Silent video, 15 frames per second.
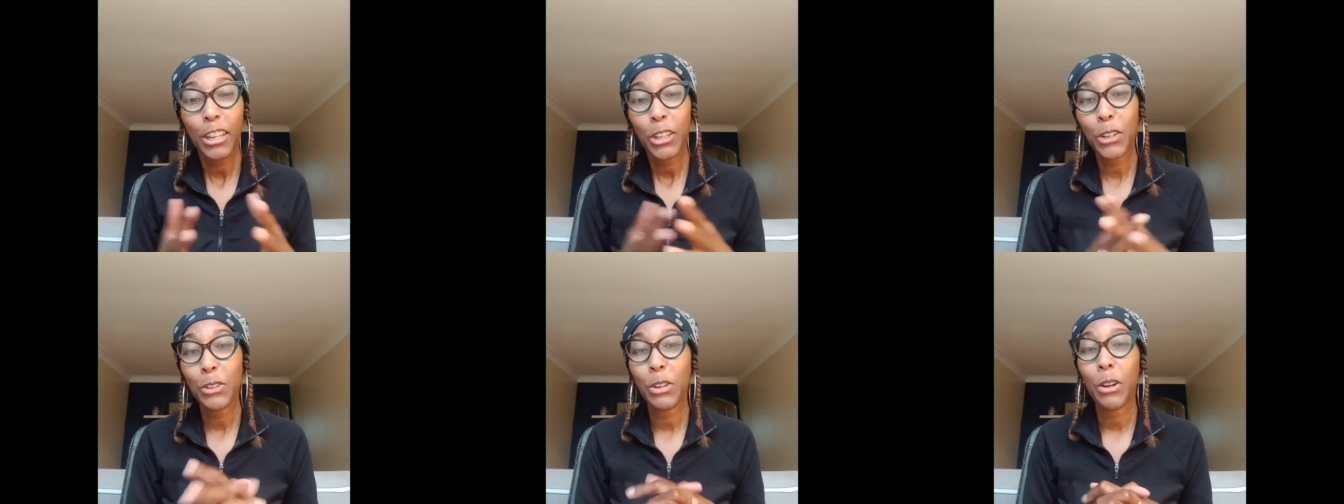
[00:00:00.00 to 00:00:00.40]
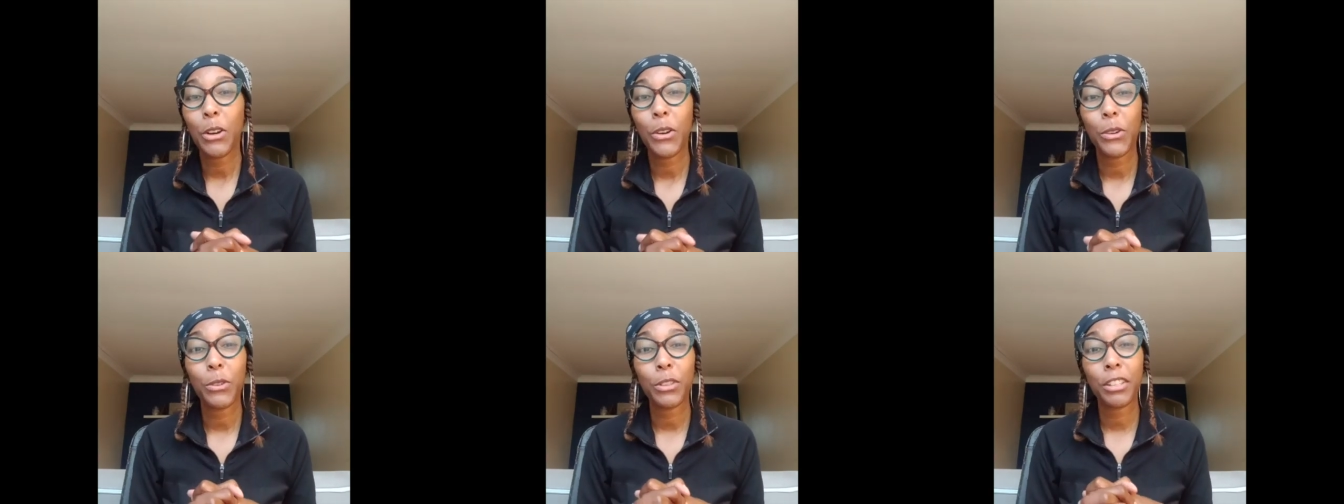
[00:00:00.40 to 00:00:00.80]
You
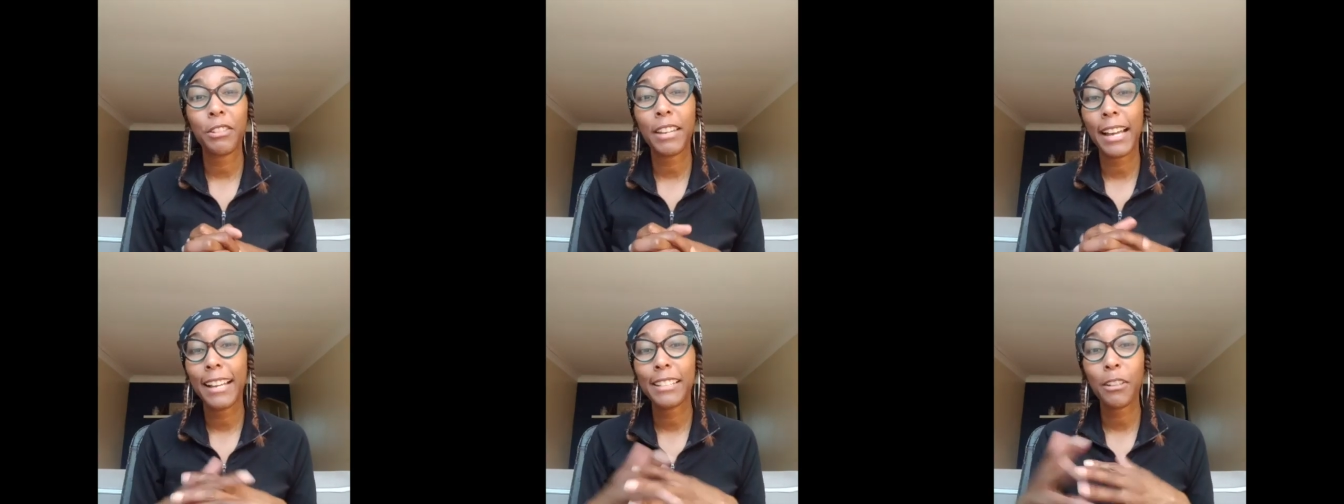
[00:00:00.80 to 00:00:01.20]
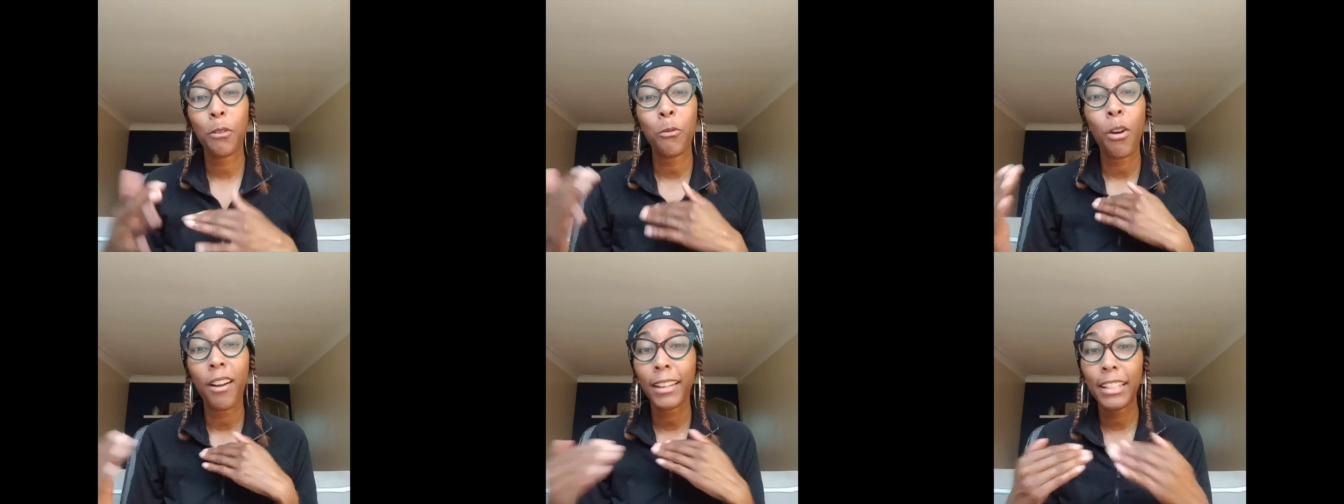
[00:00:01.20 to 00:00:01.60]
know, you guys
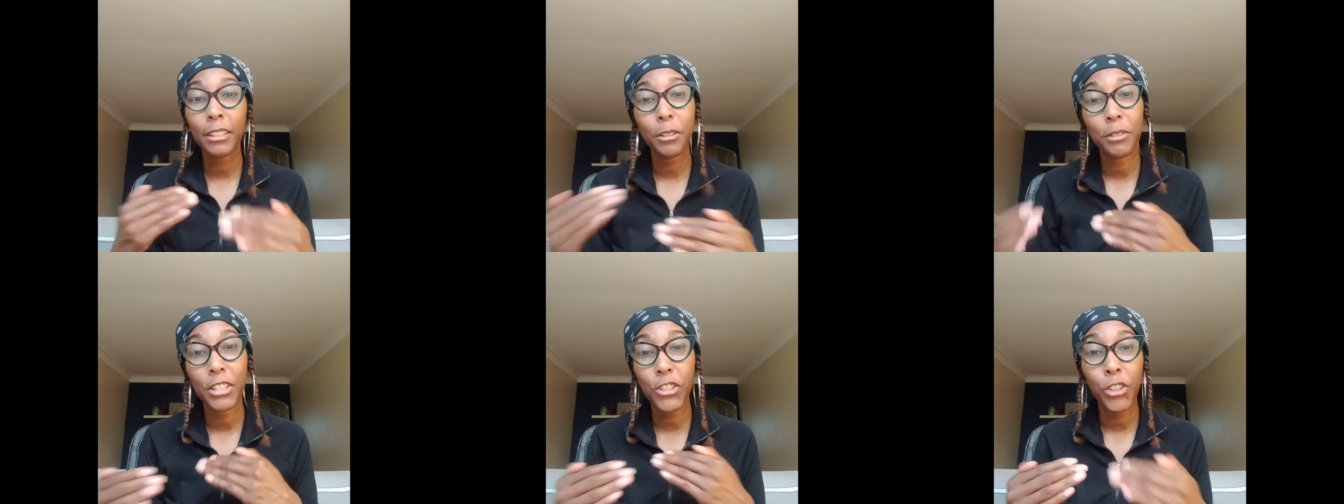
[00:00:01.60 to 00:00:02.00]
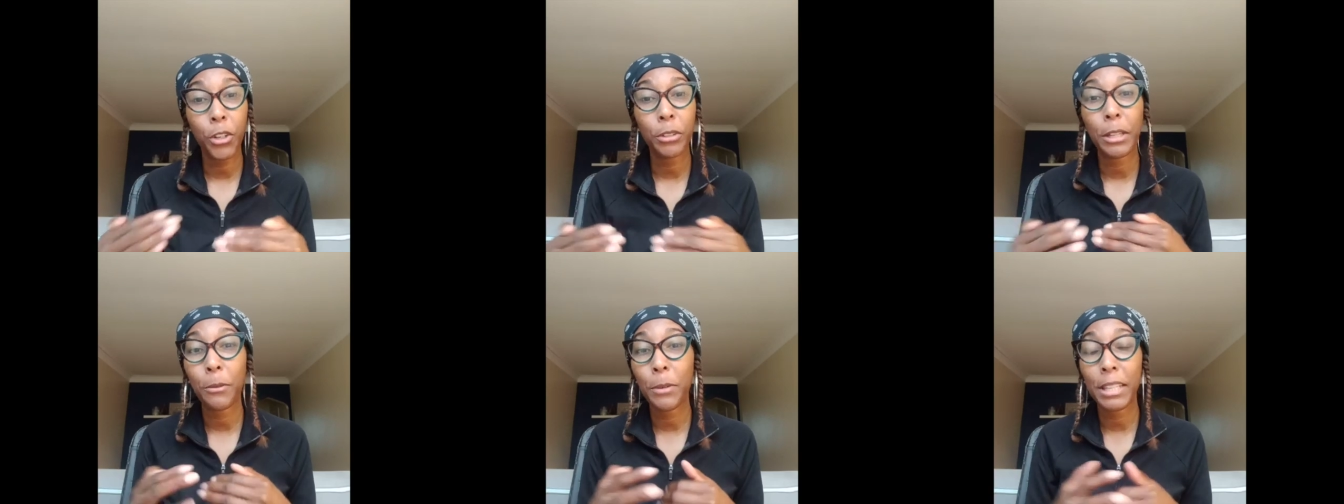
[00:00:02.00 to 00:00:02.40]
are walking through this
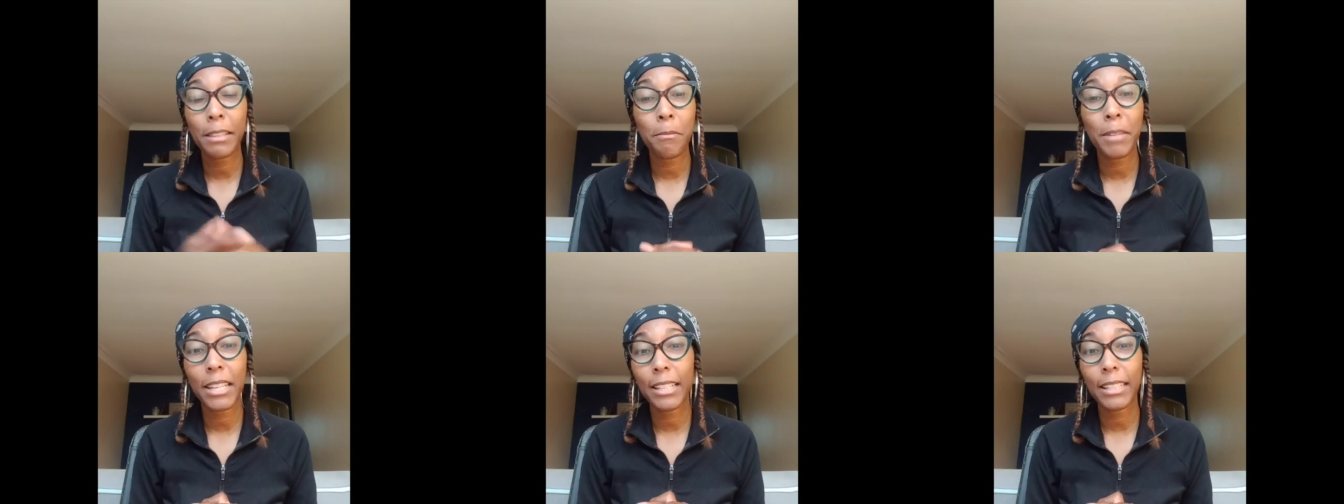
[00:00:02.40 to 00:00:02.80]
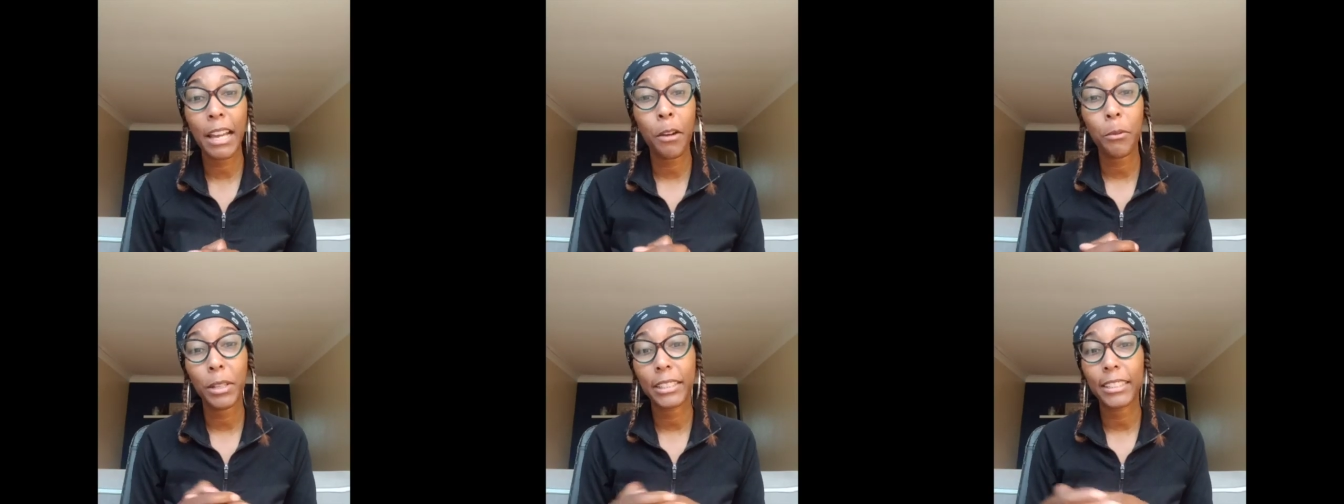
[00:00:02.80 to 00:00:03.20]
journey with me. So
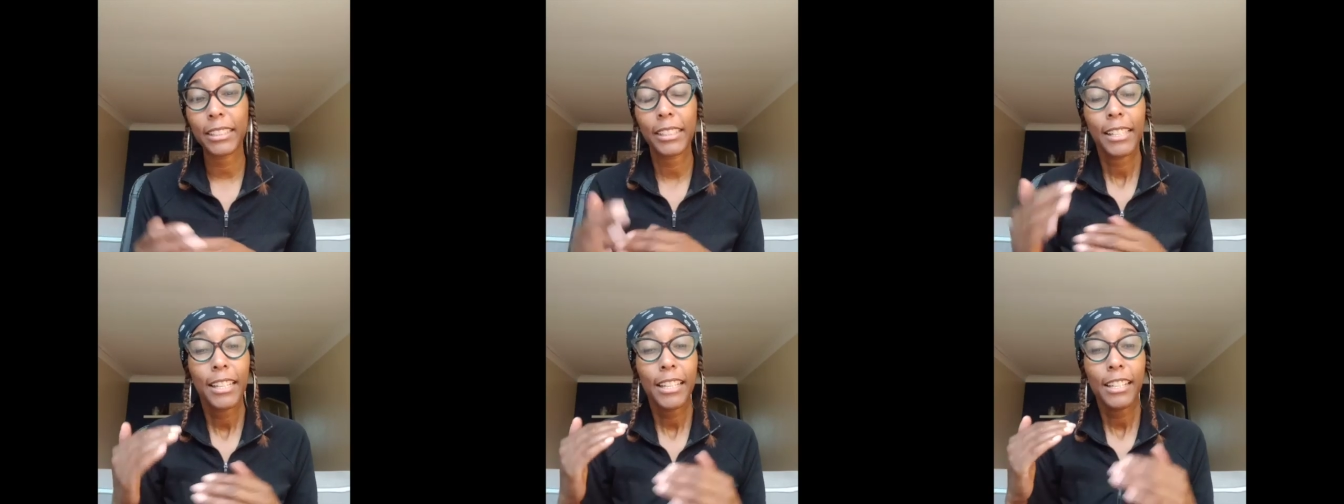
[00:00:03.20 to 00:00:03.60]
I want to